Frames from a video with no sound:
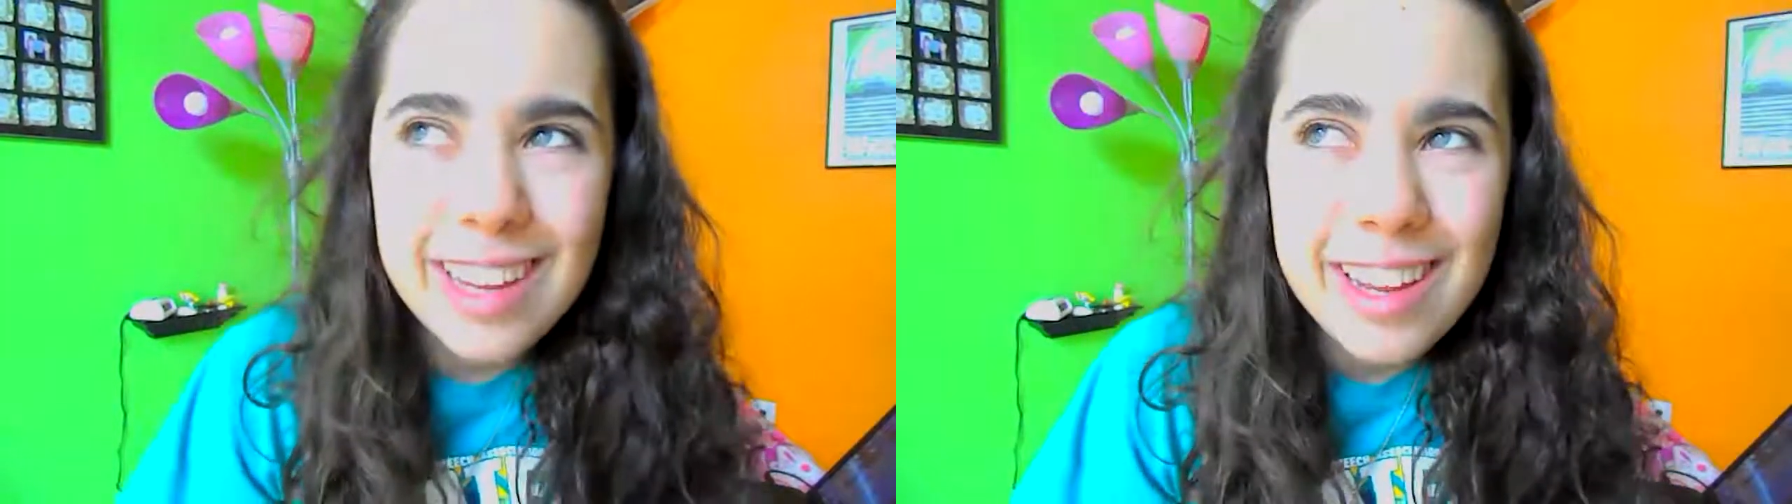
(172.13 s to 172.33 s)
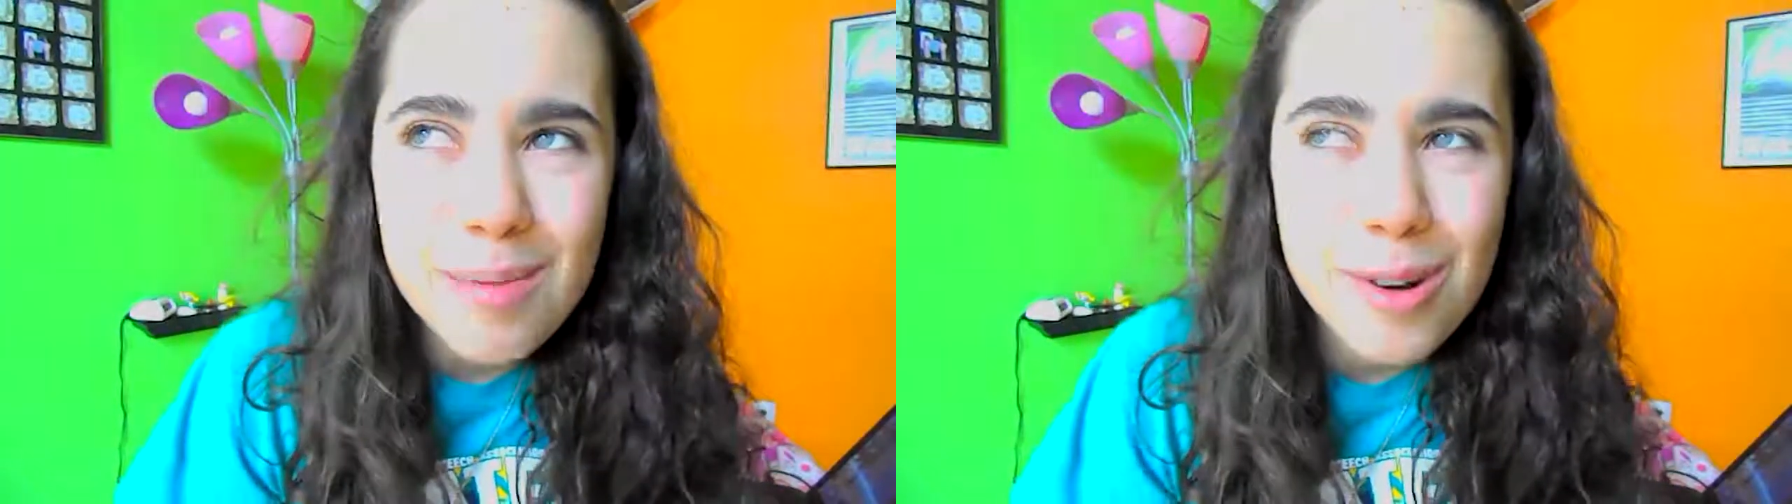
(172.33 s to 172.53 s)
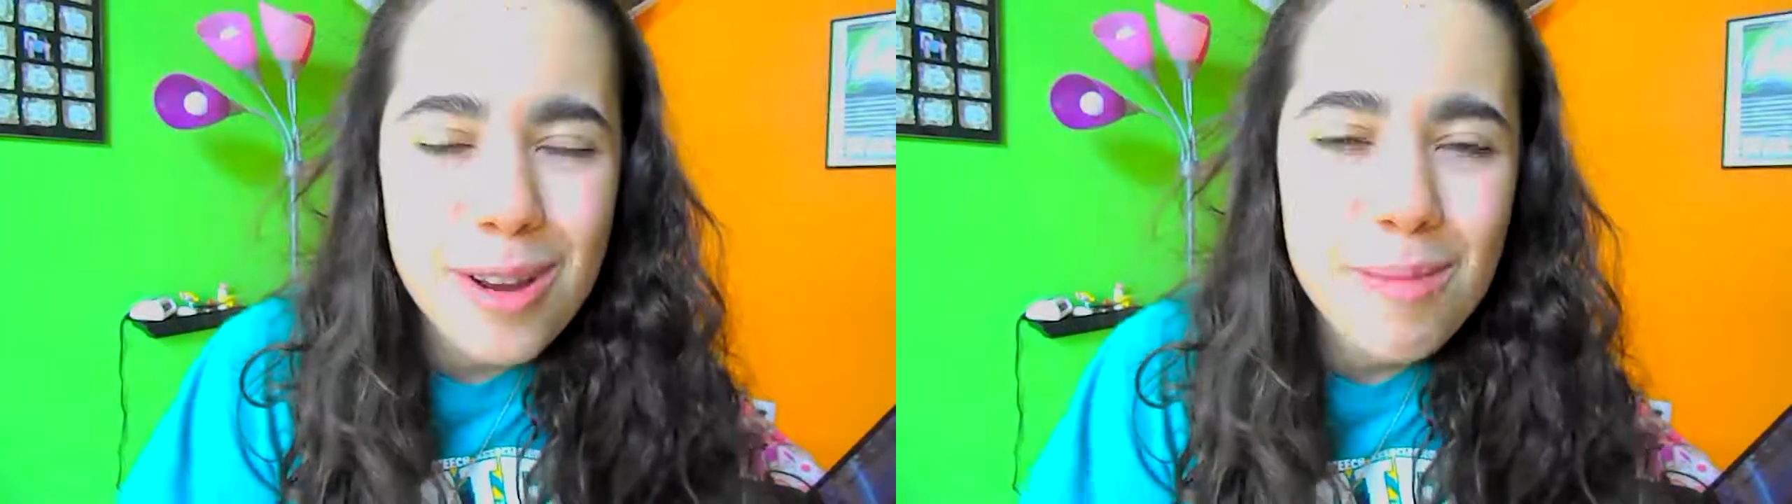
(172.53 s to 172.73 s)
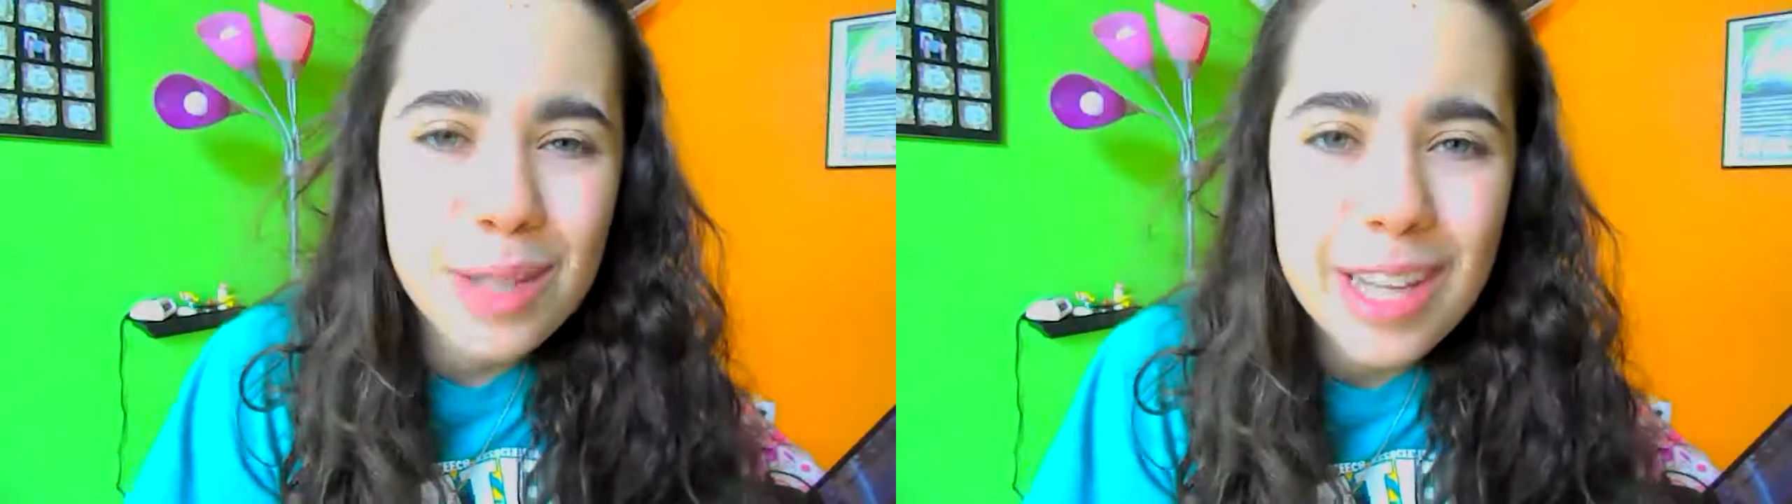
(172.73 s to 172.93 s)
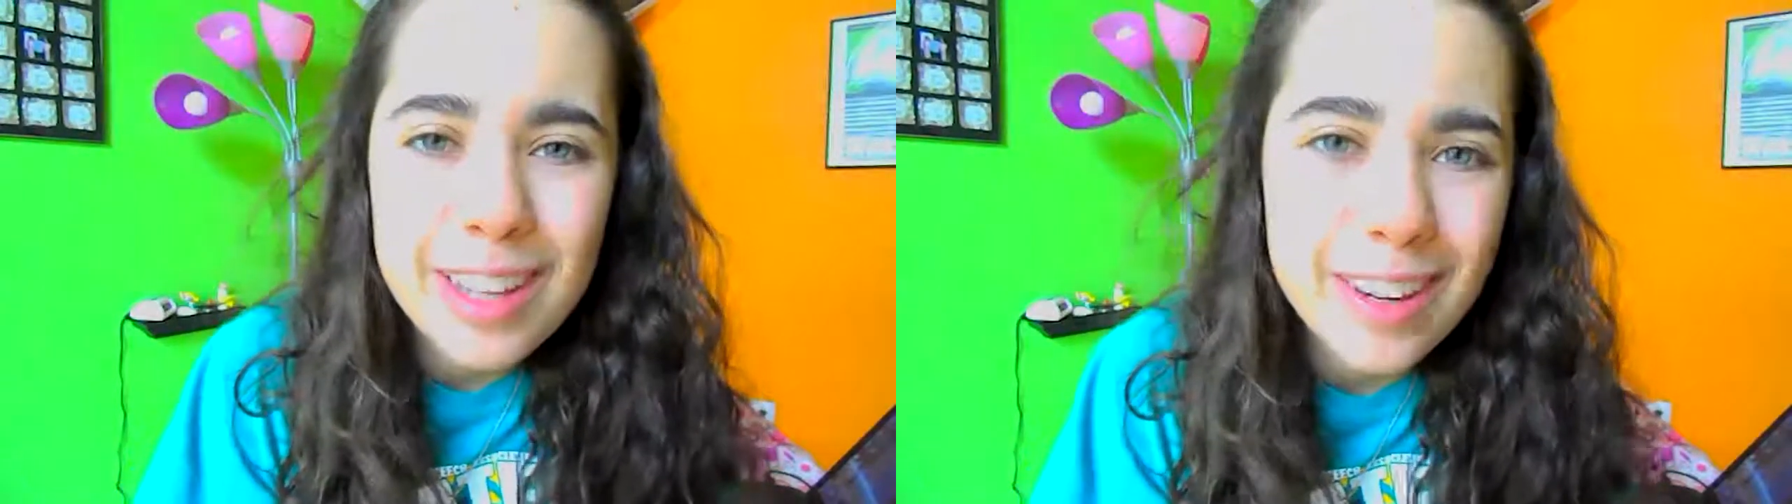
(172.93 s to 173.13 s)
Abraham
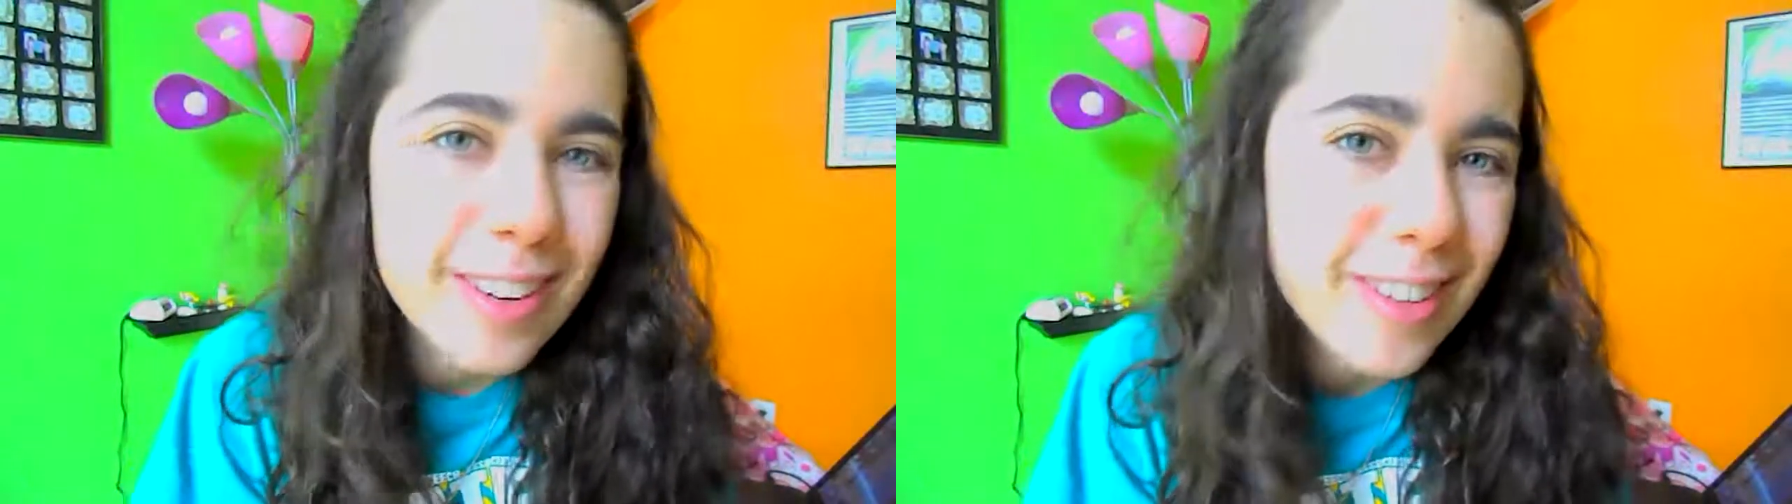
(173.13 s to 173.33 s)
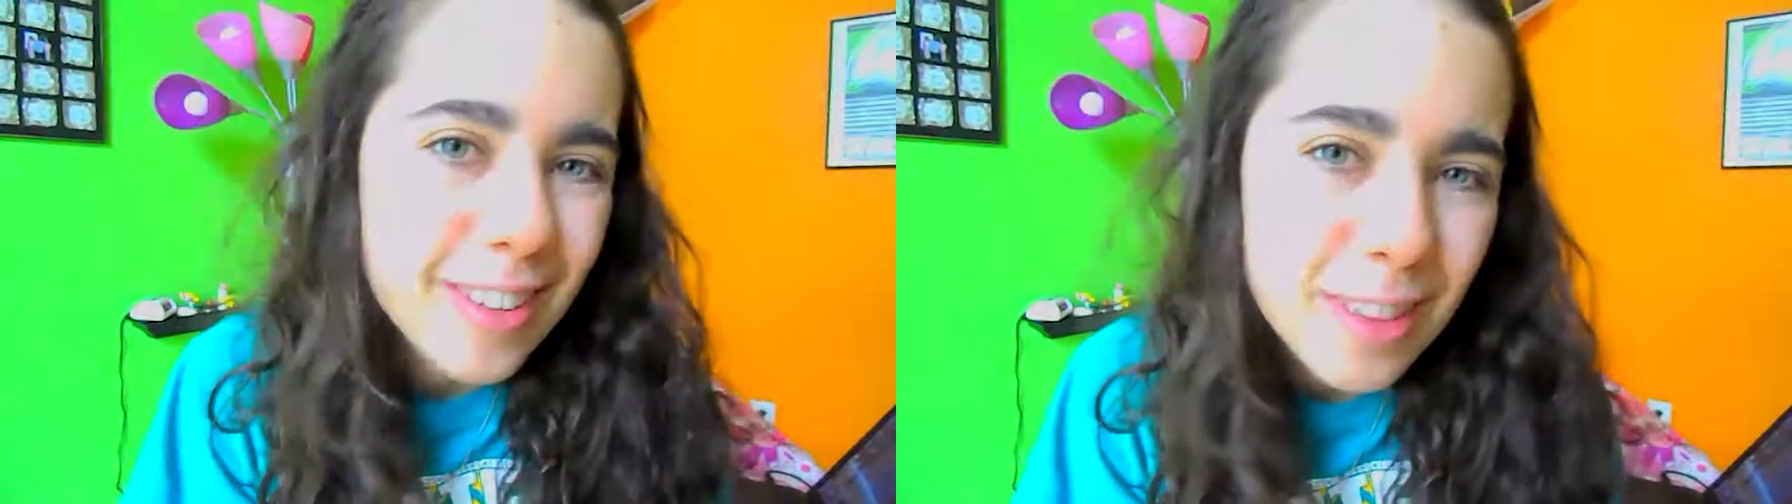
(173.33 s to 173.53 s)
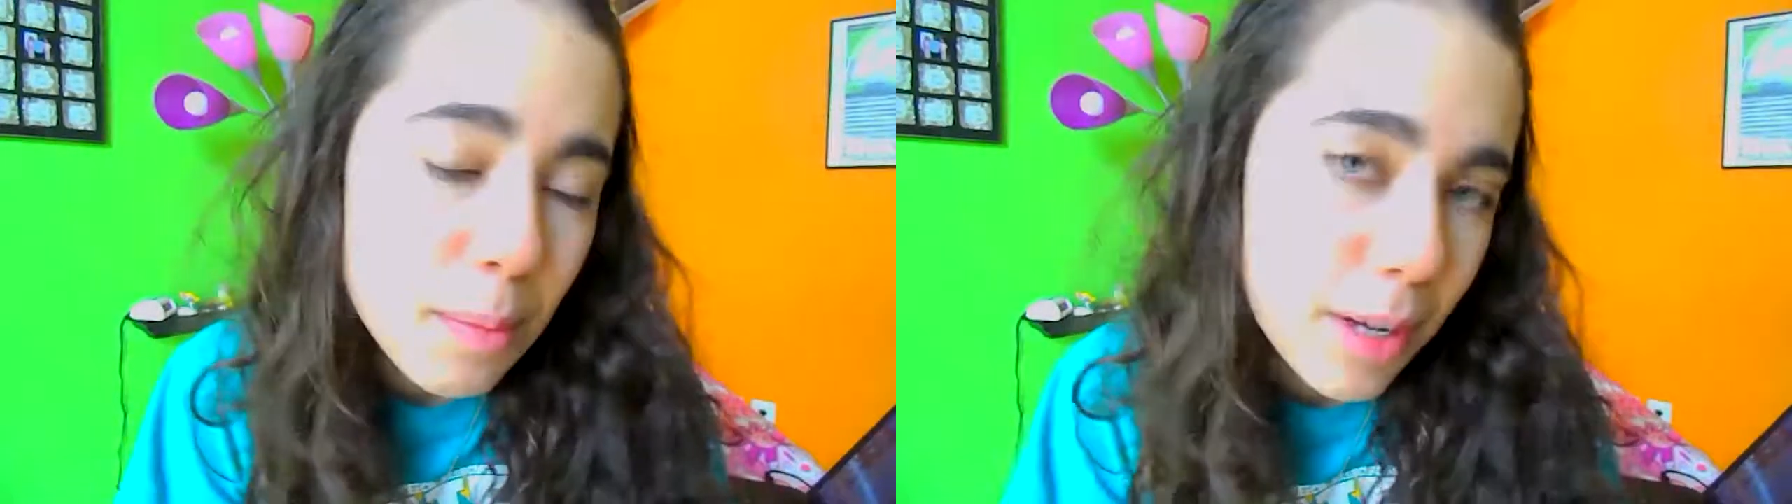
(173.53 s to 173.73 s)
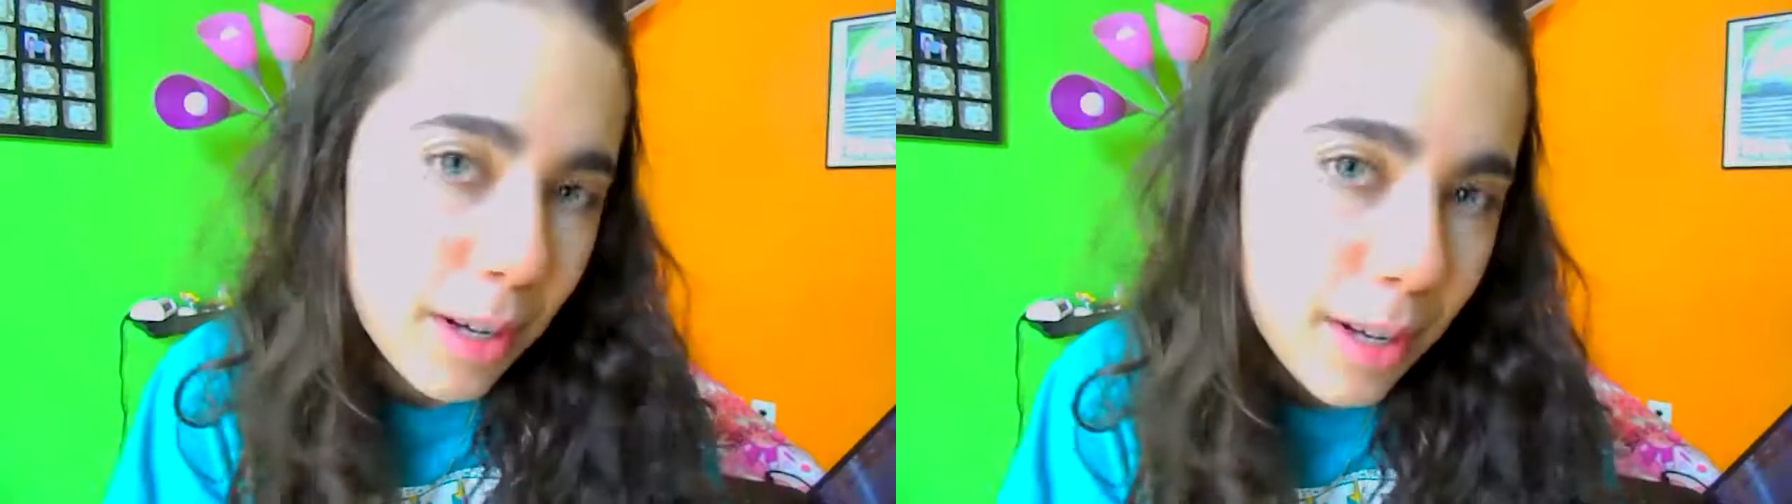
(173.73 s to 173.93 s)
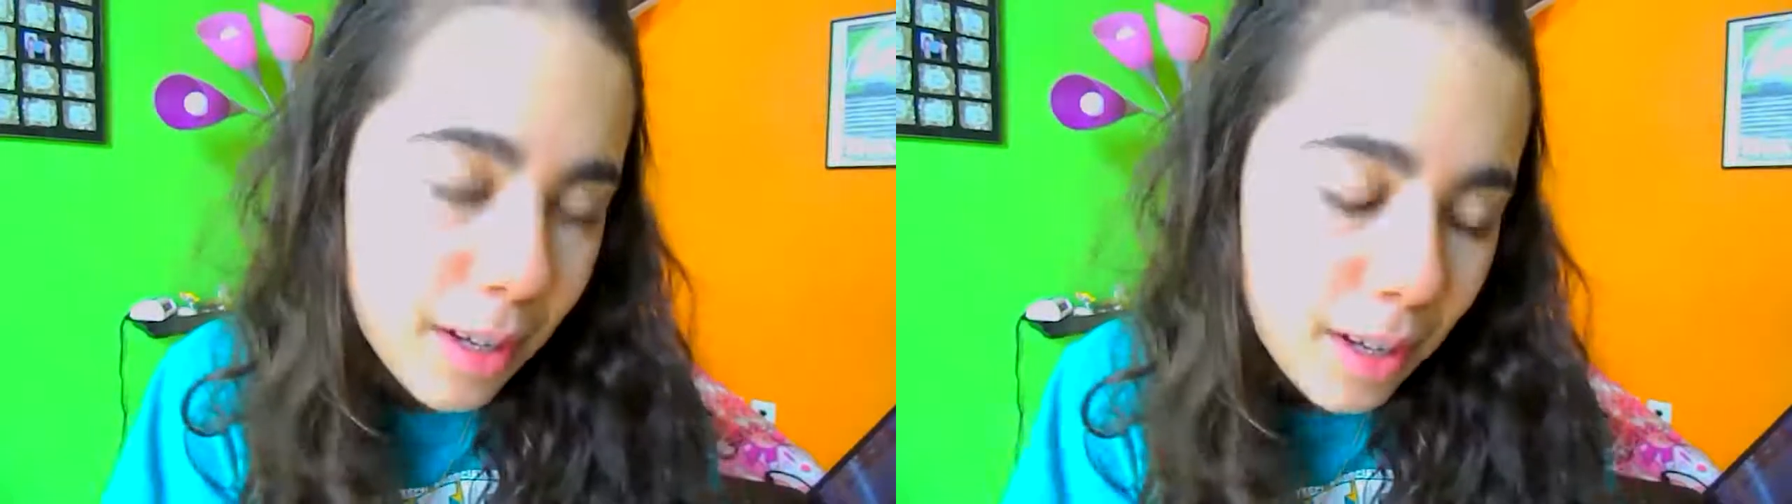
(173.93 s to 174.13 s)
Lincoln on the penny.